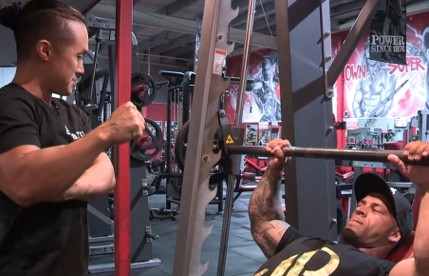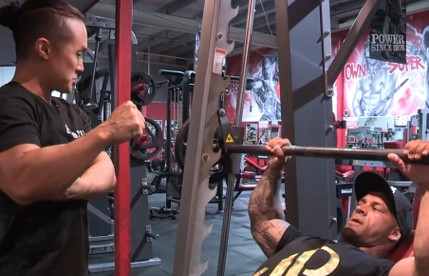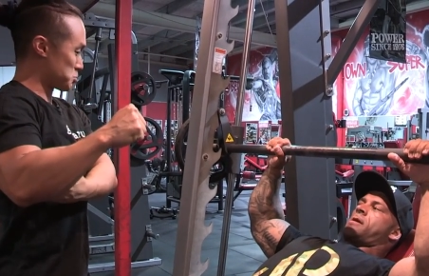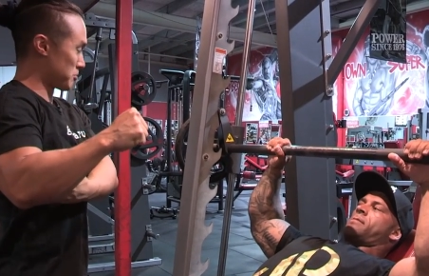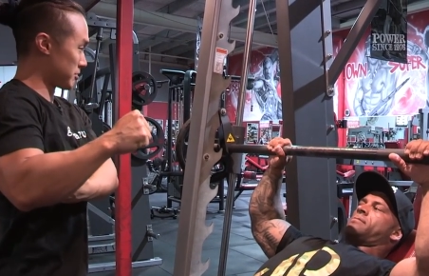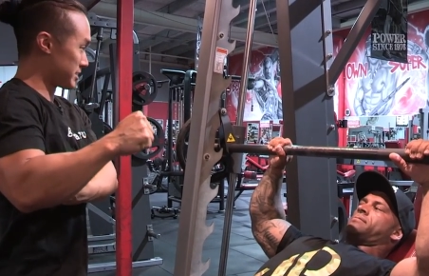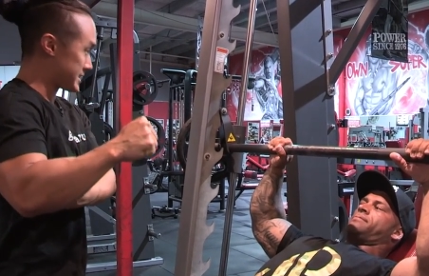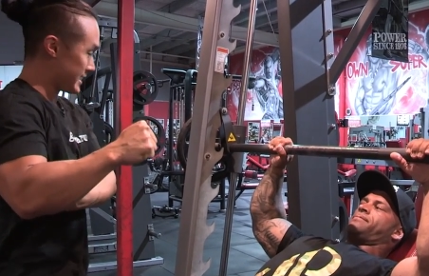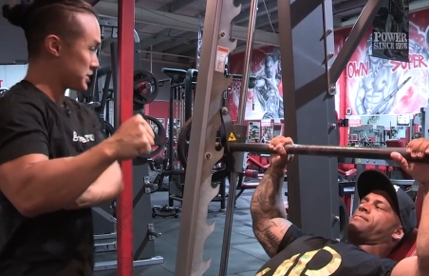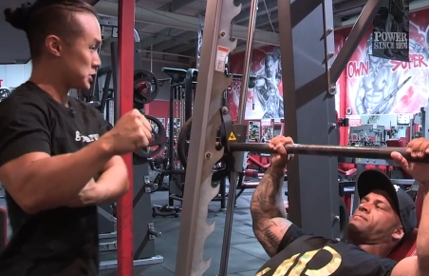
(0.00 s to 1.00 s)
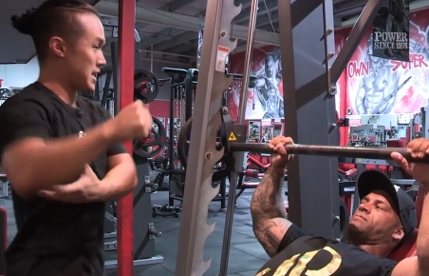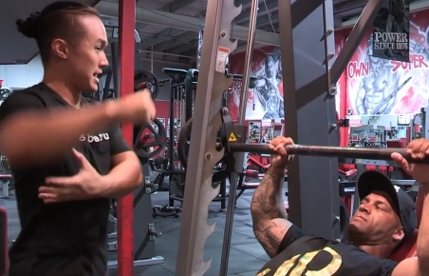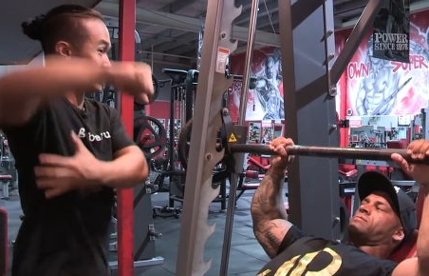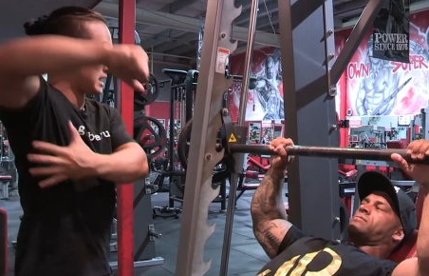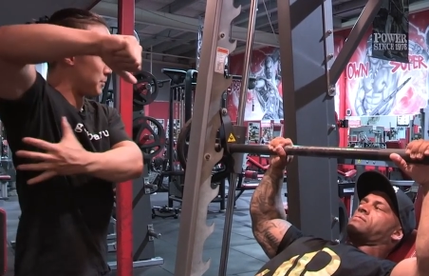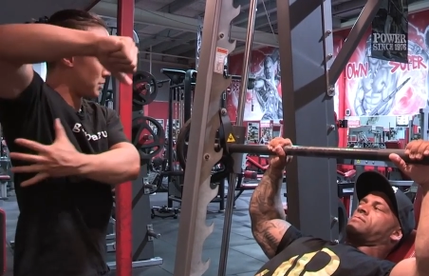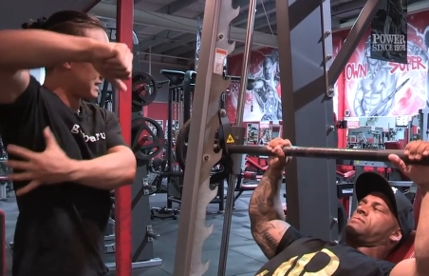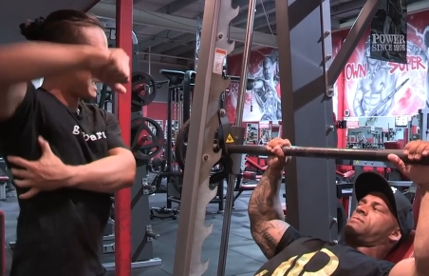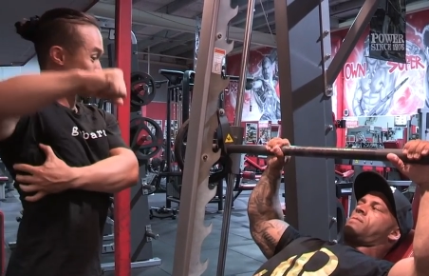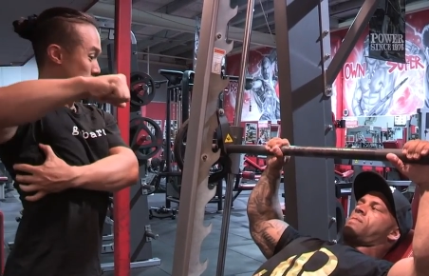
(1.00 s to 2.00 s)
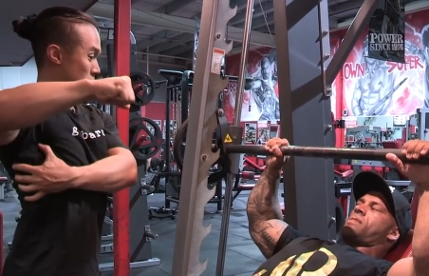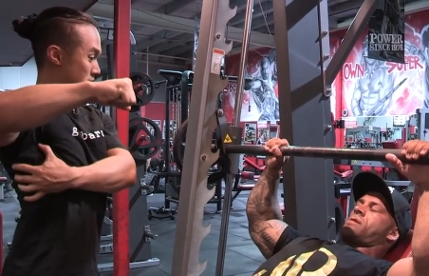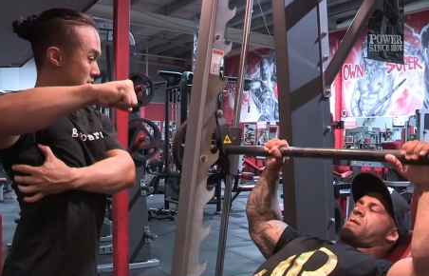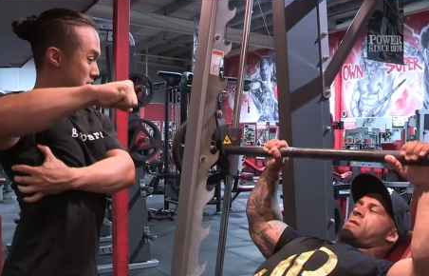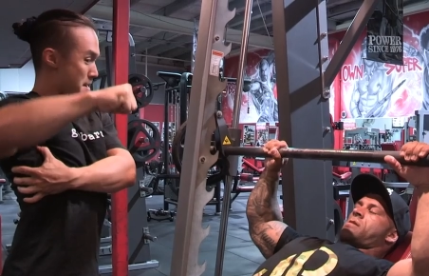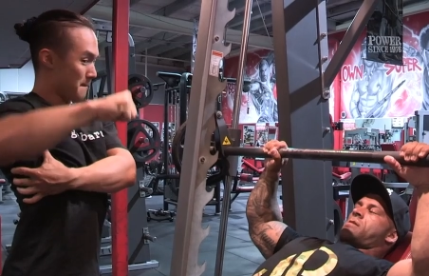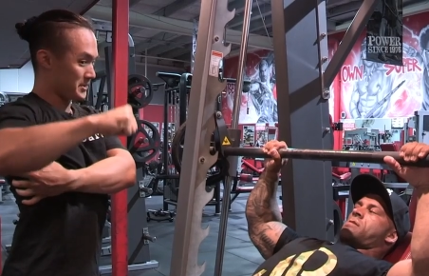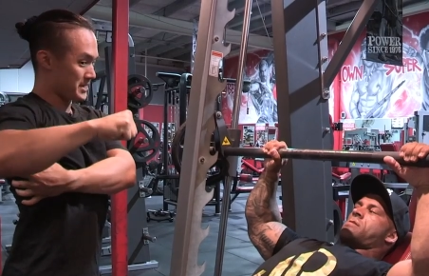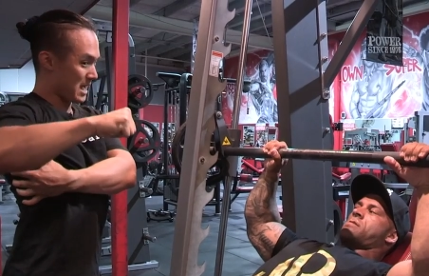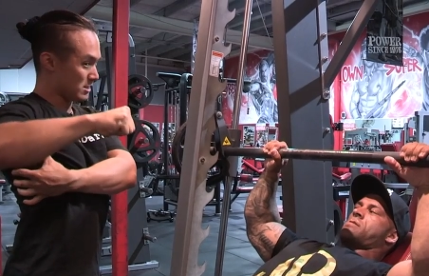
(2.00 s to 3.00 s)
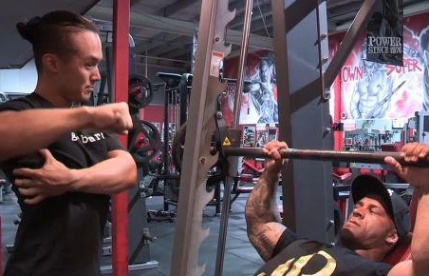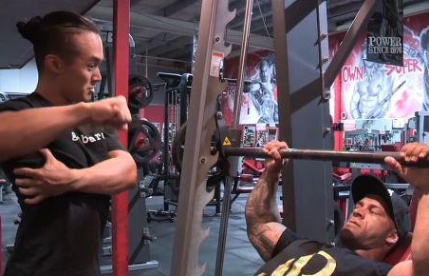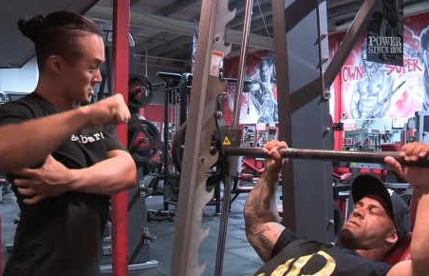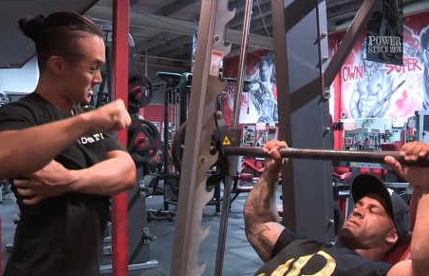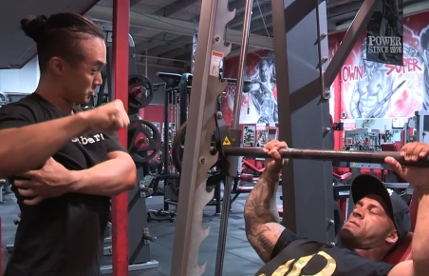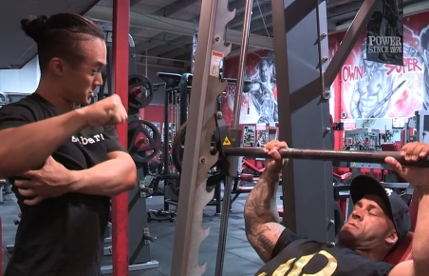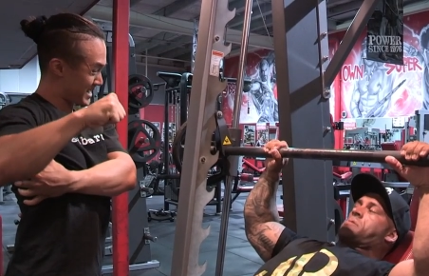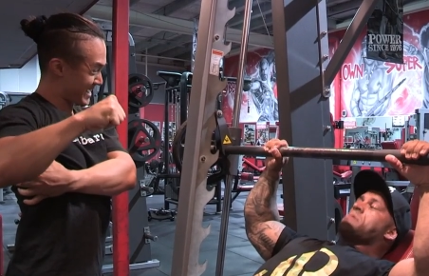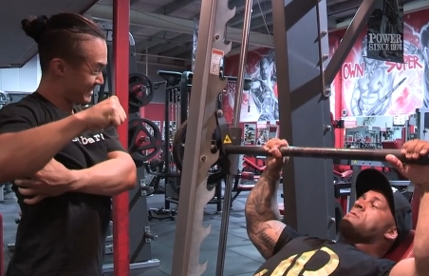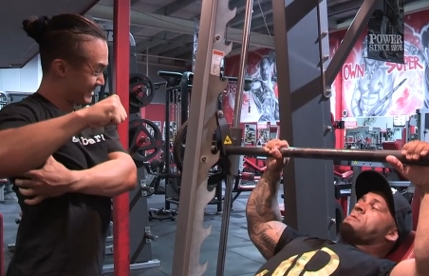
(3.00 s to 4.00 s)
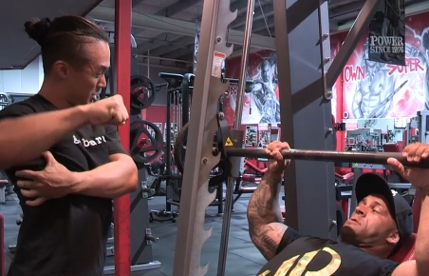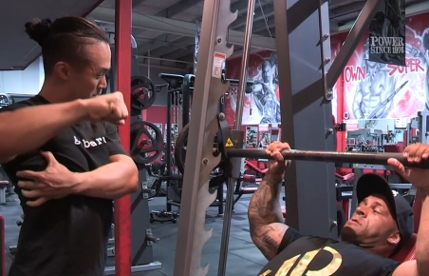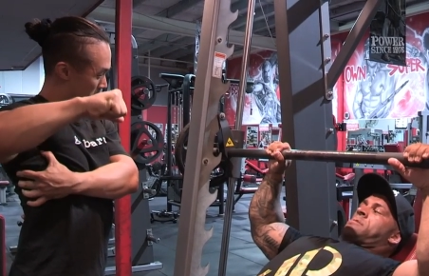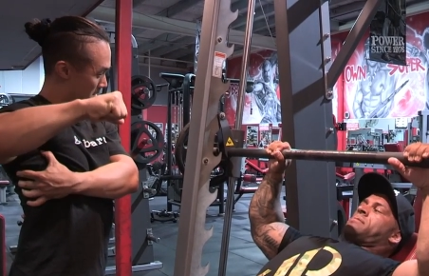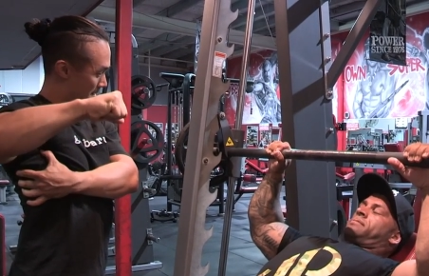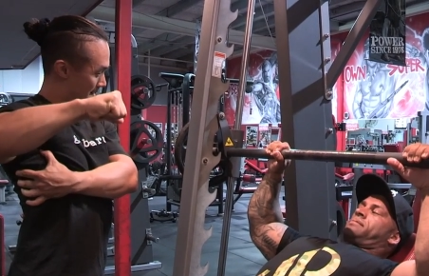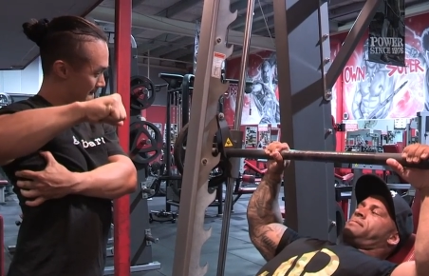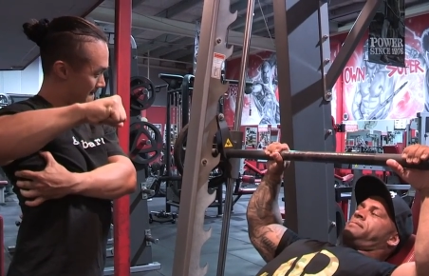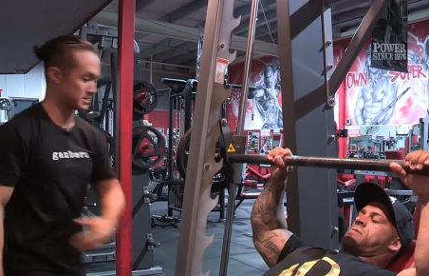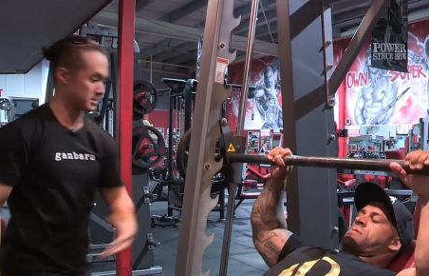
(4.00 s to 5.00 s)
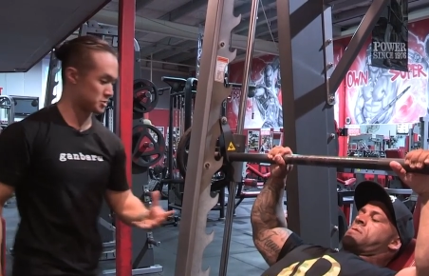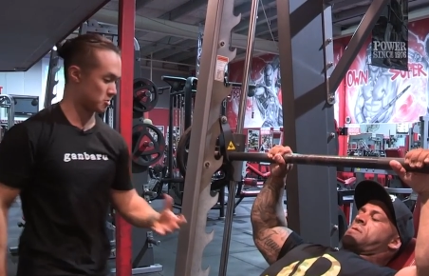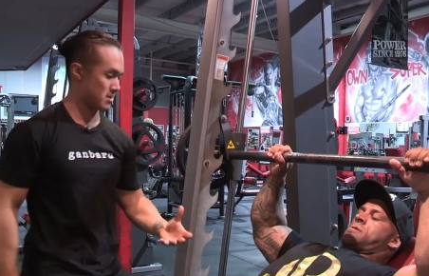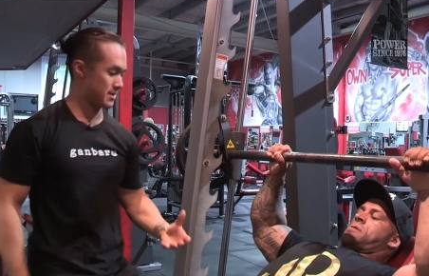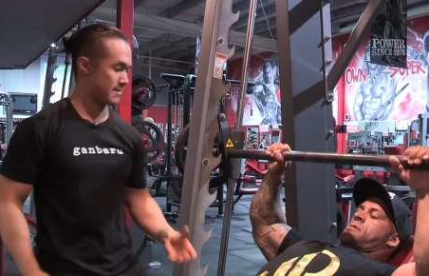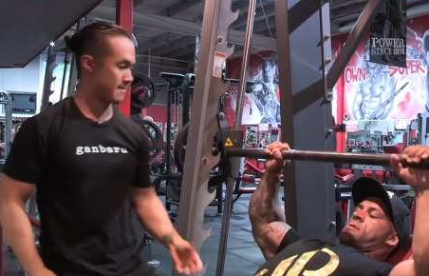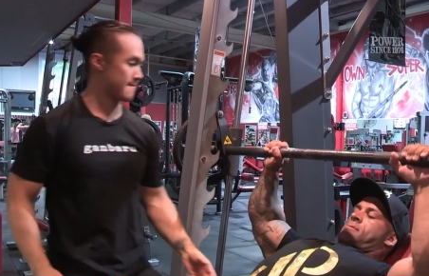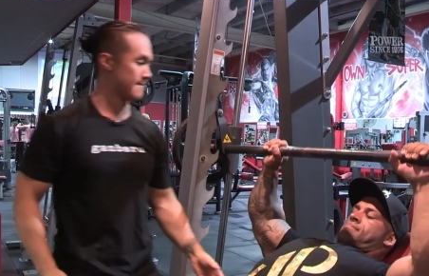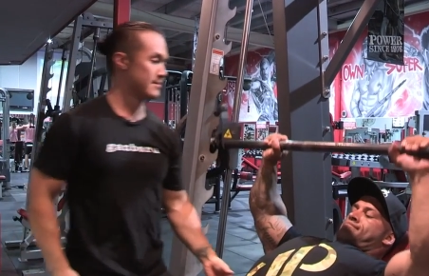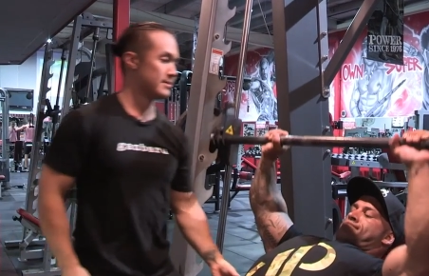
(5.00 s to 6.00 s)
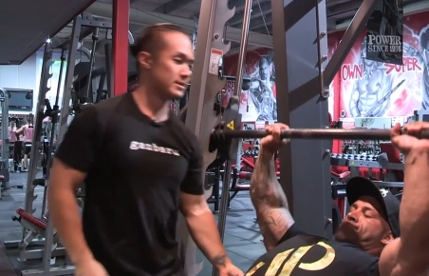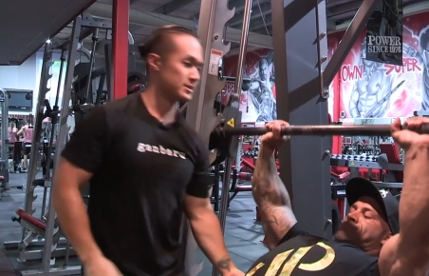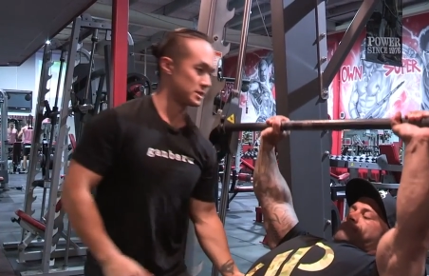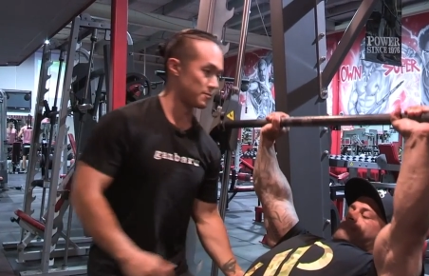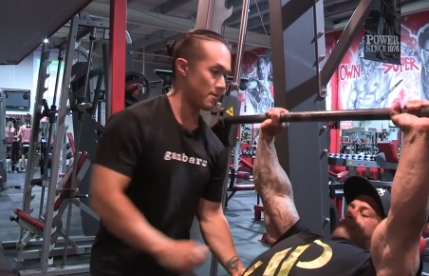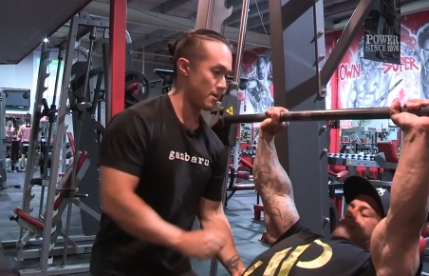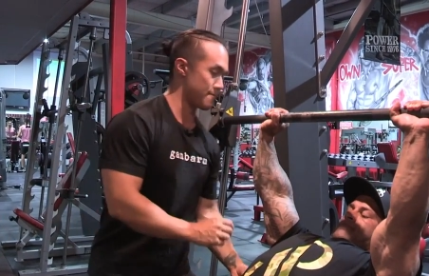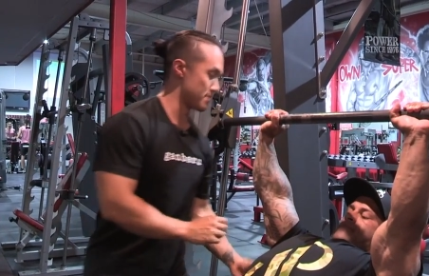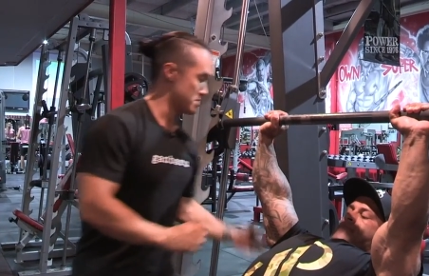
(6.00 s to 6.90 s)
Speaker 1: So we've gotta teach you how to keep your lats on, but the elbows still stay a little bit higher. So let's try it out. Just five,